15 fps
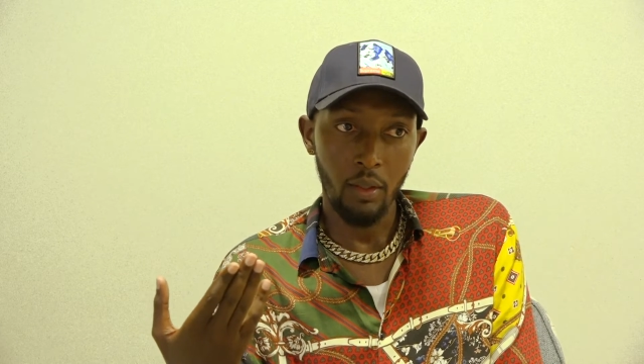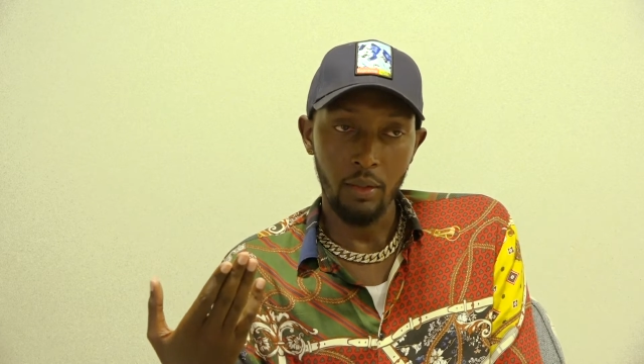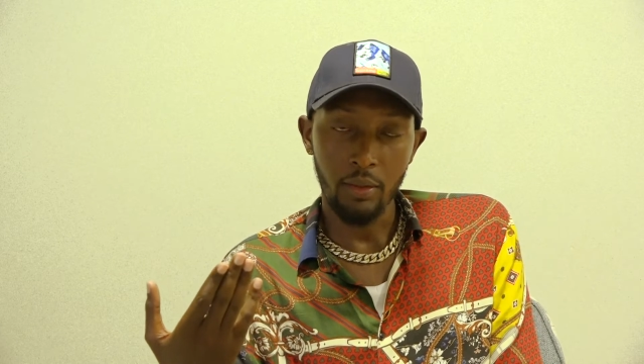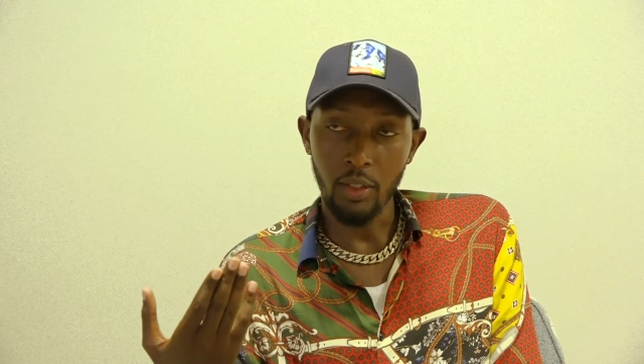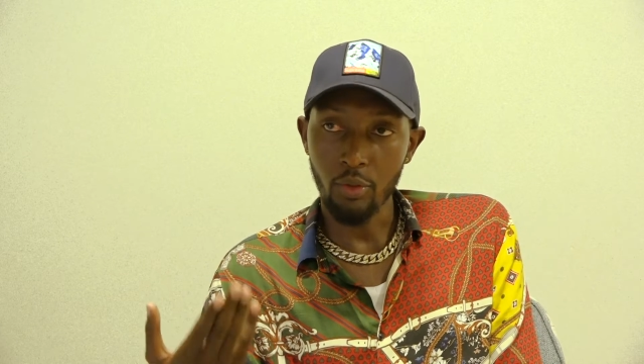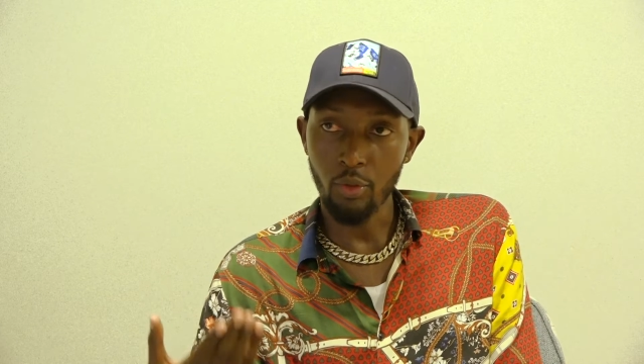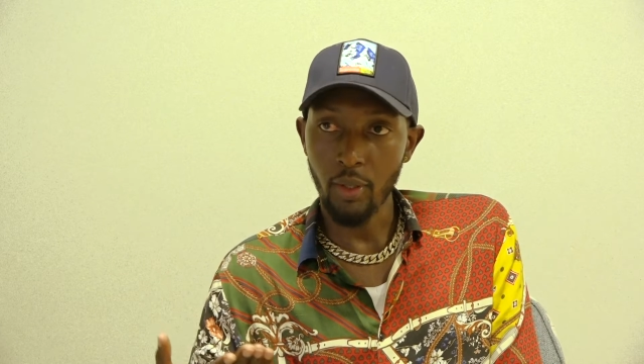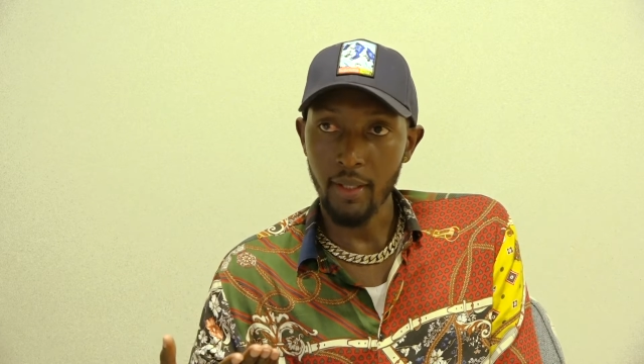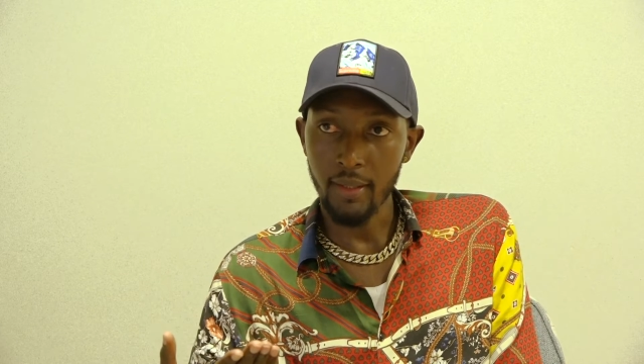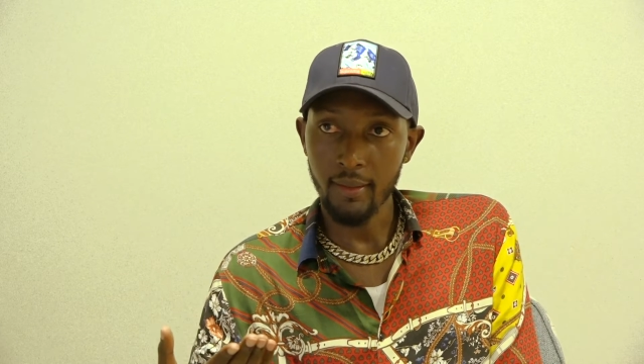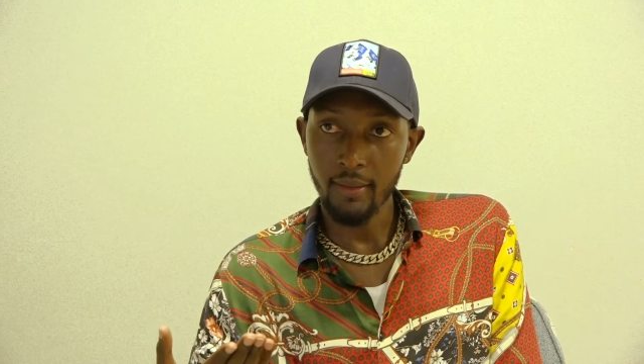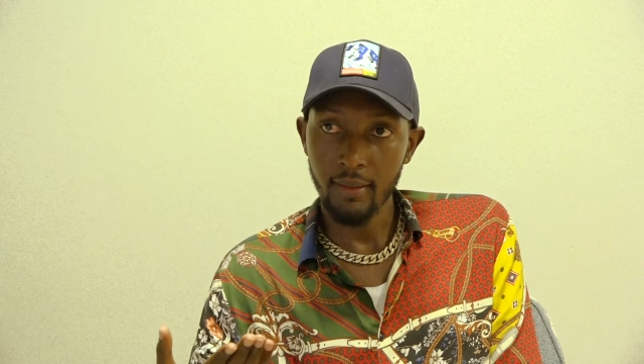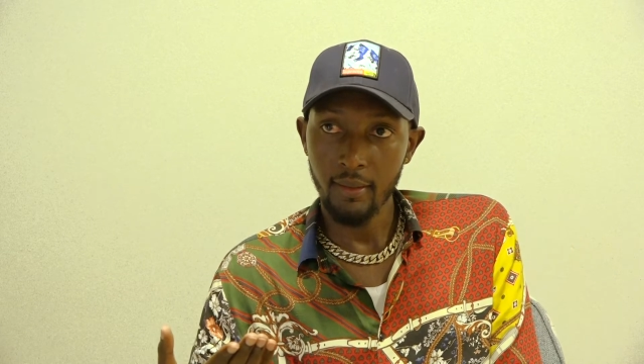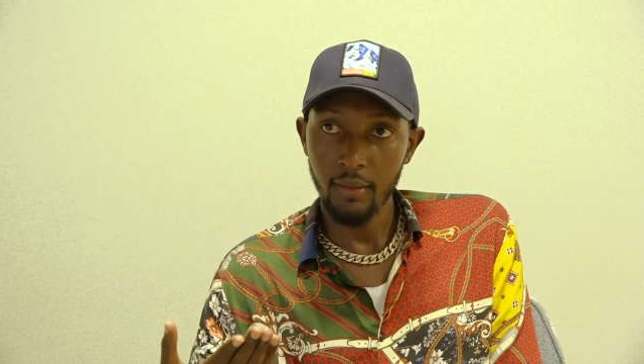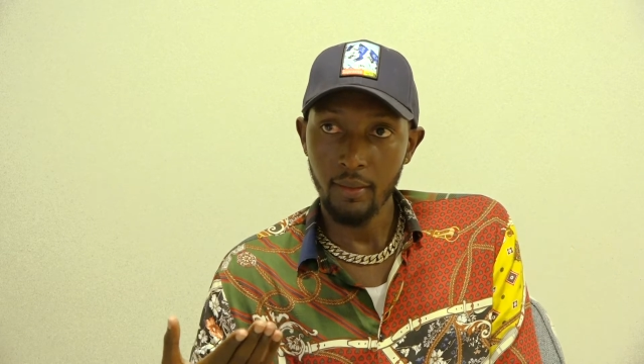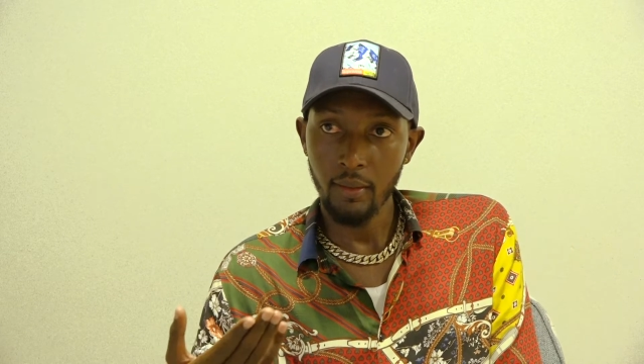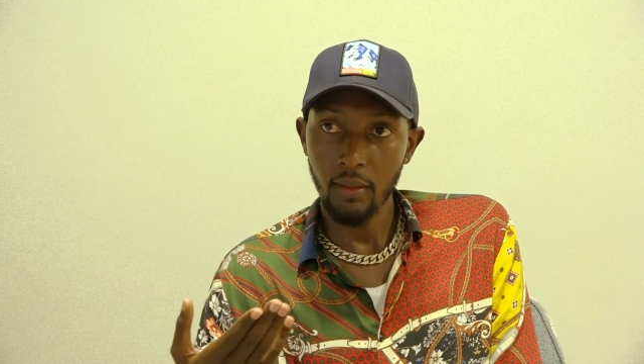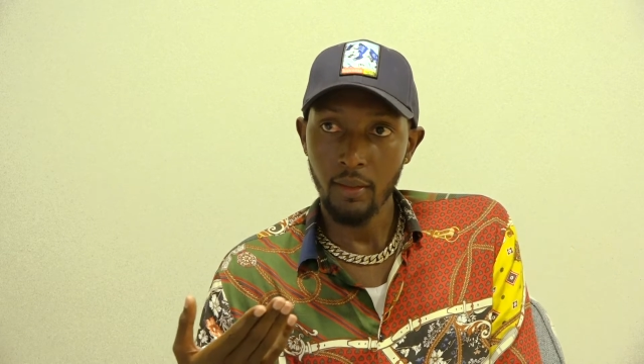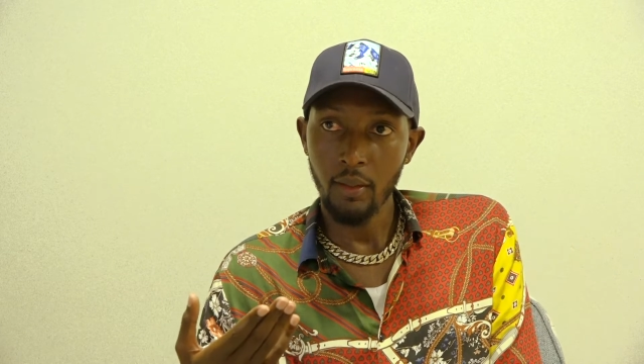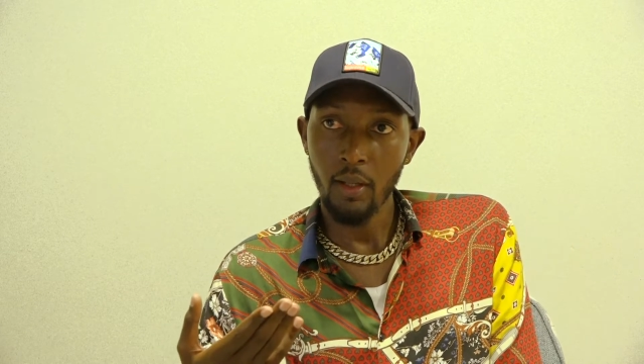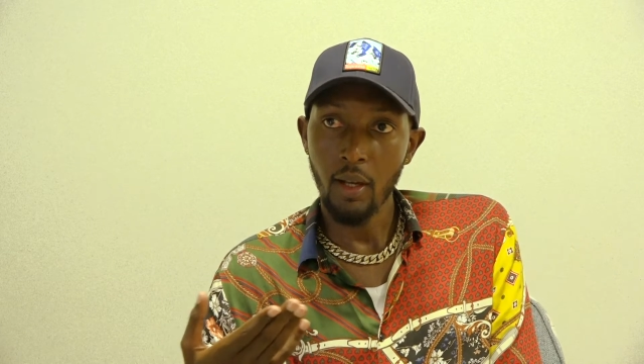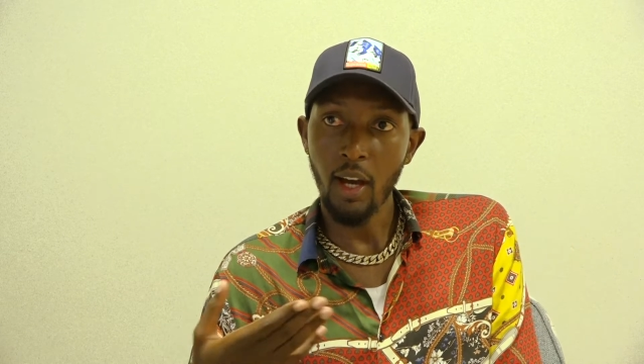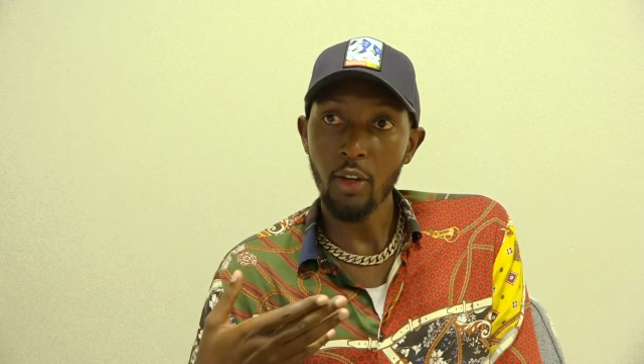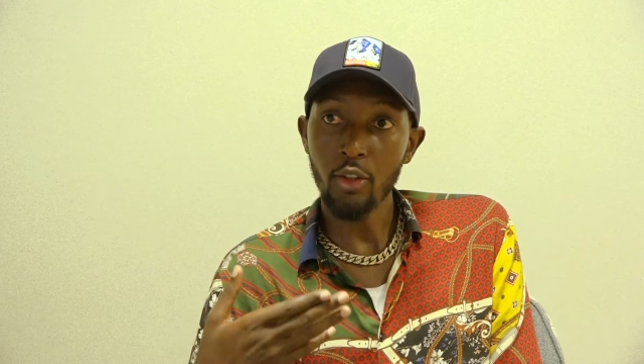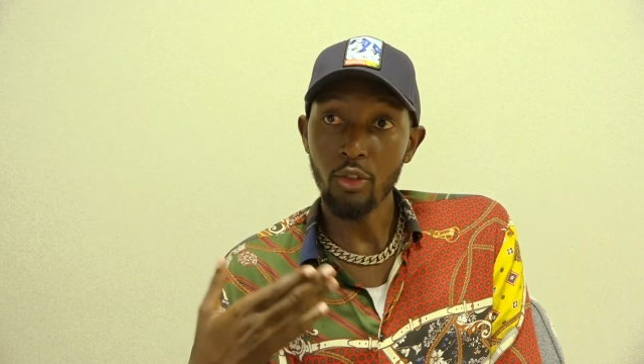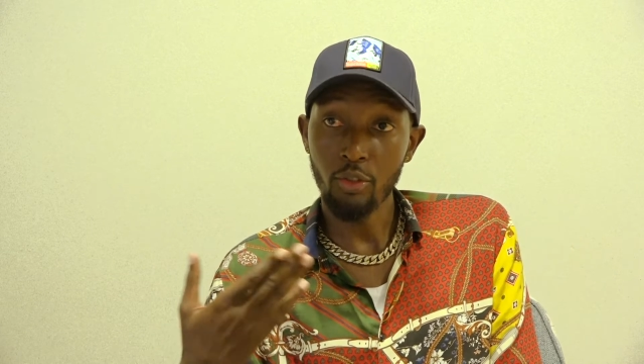the traits, how you